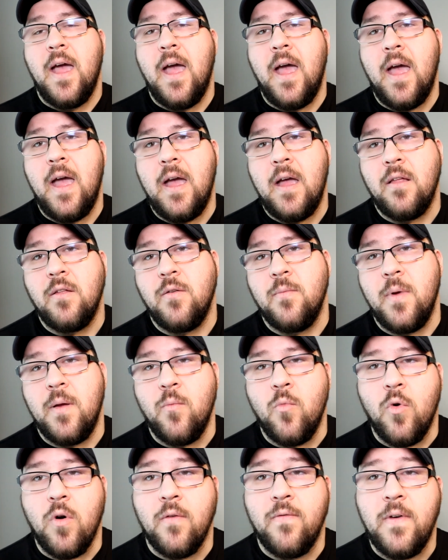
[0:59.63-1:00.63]
and to be
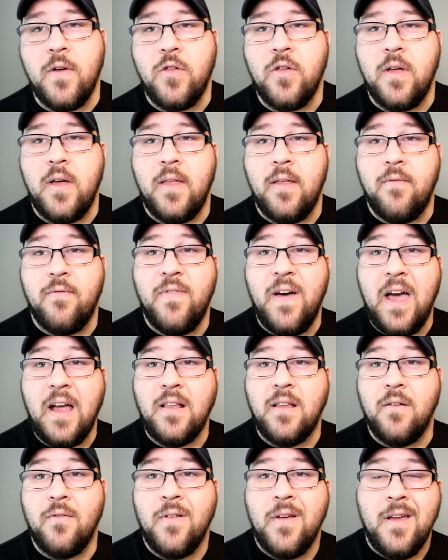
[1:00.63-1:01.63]
more efficient and
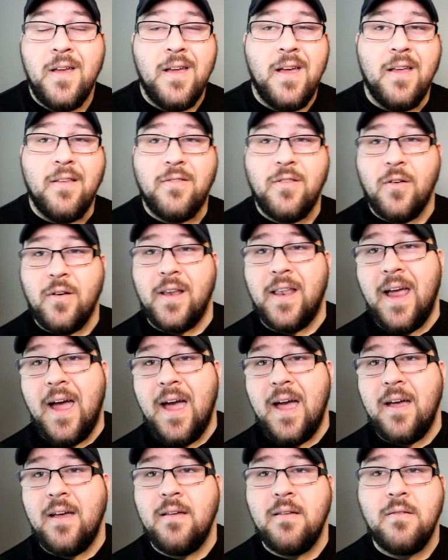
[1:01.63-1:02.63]
effective. And so
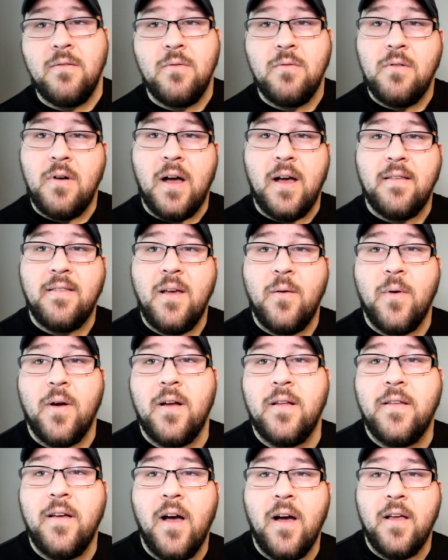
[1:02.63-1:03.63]
today, like I said, we're
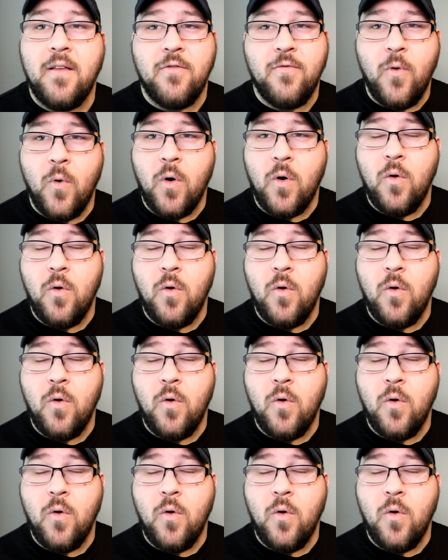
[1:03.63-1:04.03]
going to talk his 4